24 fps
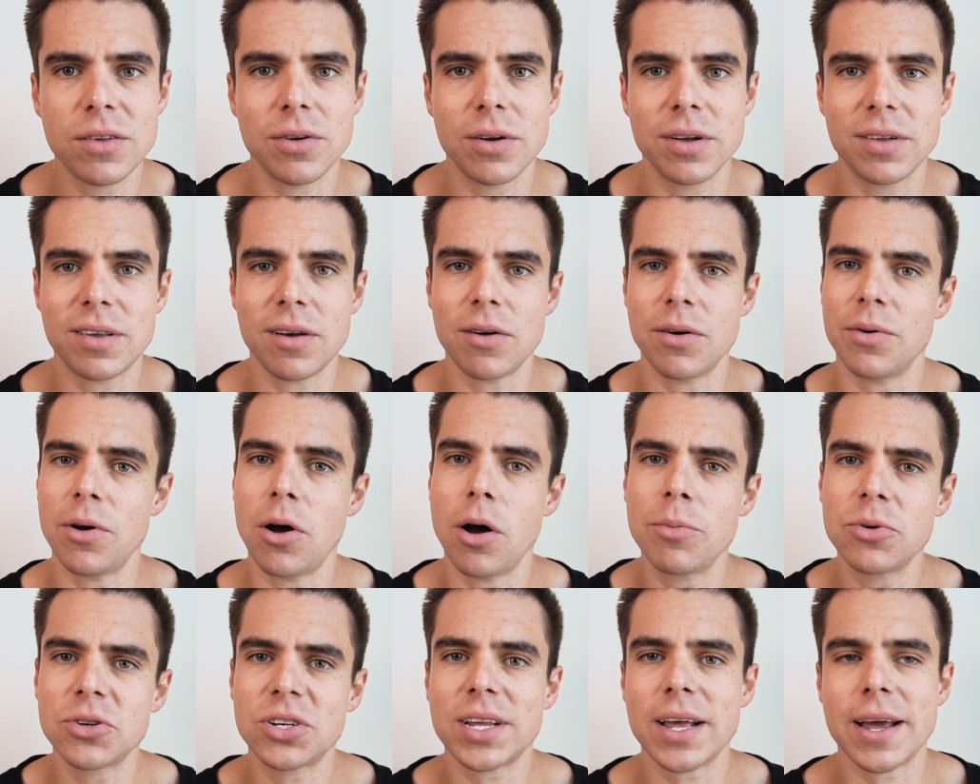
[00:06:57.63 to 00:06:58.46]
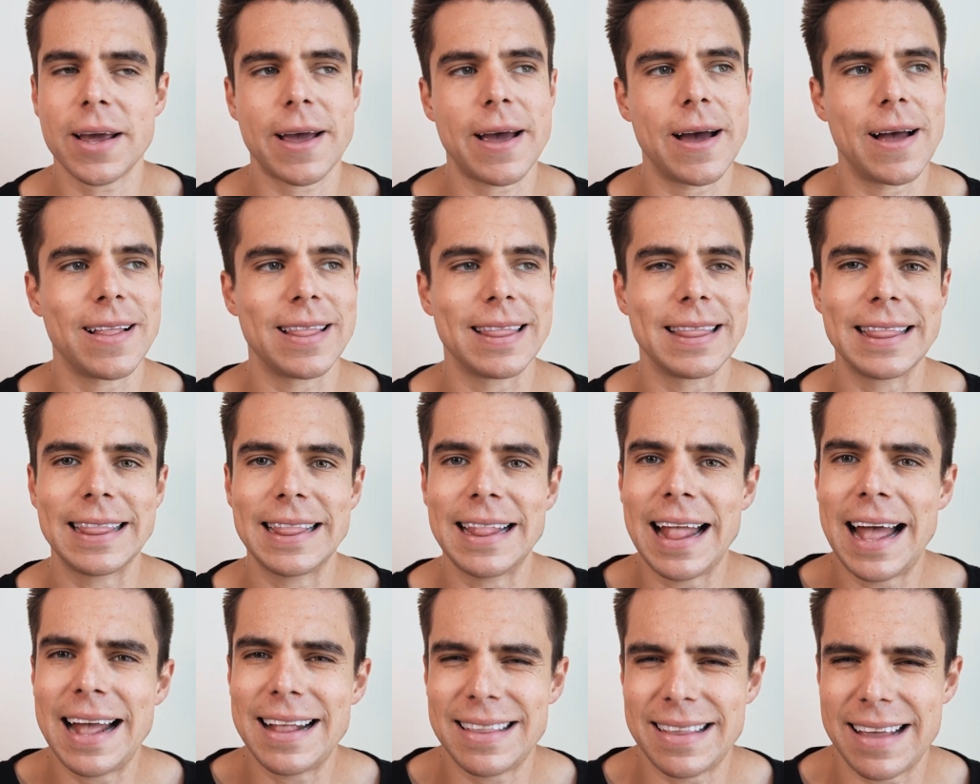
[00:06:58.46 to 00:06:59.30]
So it's almost like a
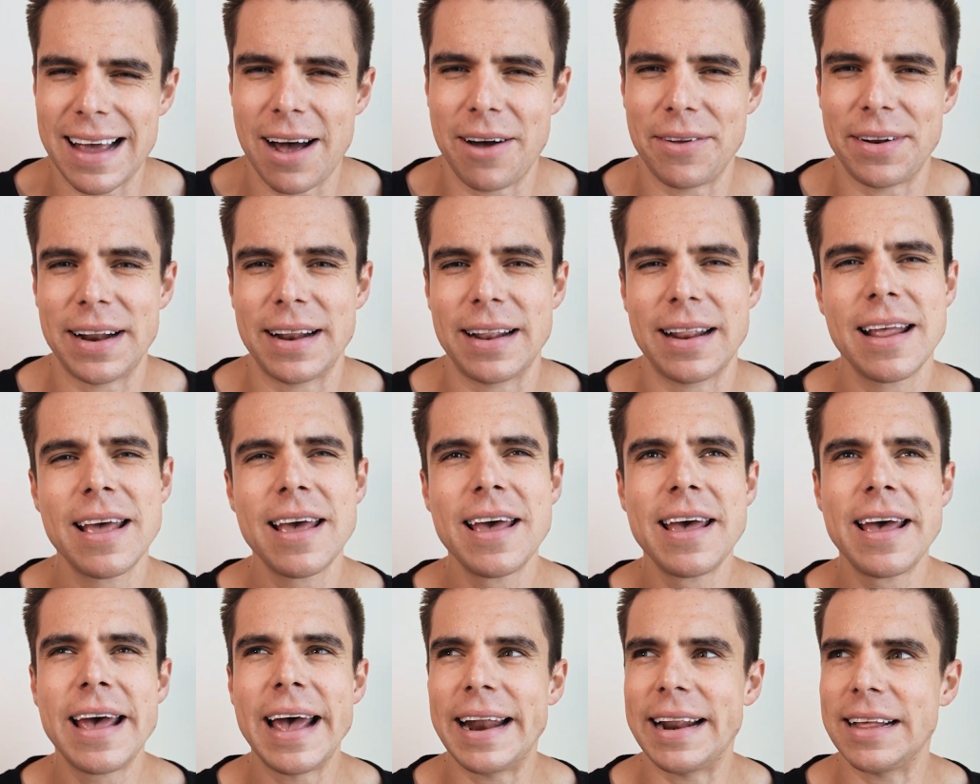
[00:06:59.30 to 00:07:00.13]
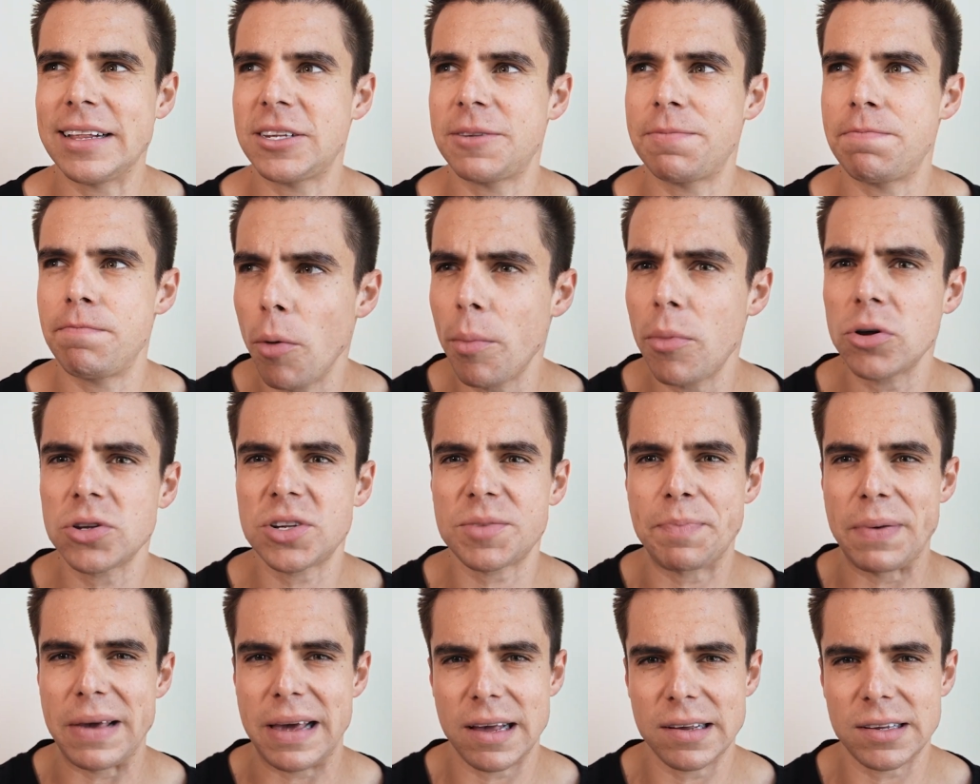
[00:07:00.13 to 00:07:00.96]
letdown, and it's
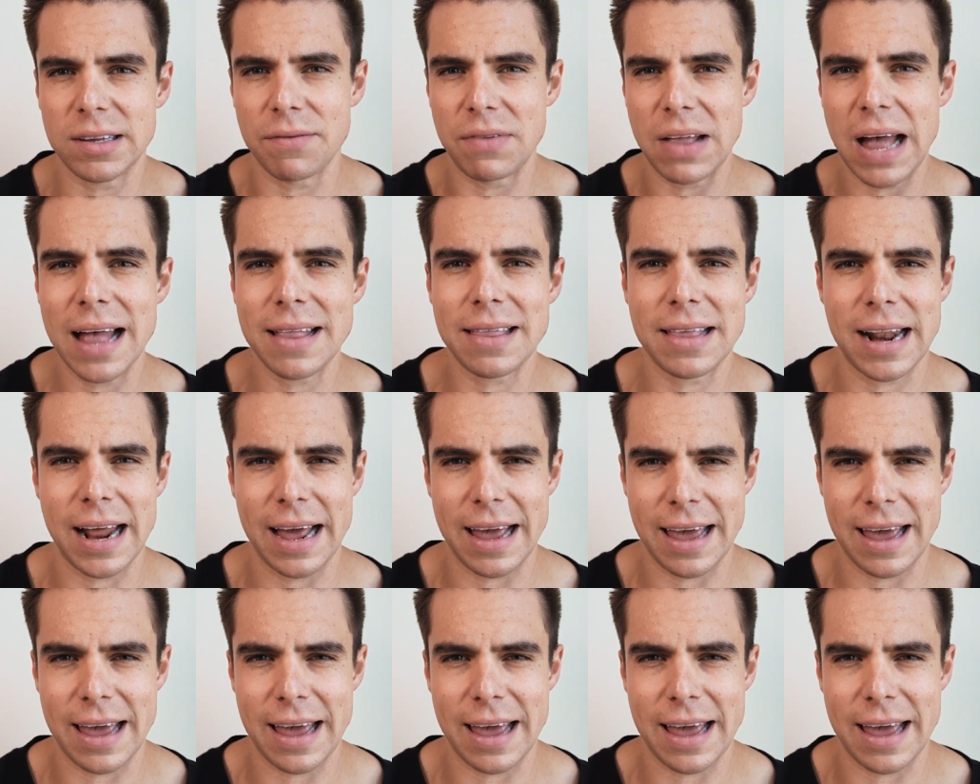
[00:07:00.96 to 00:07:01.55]
almost because of that I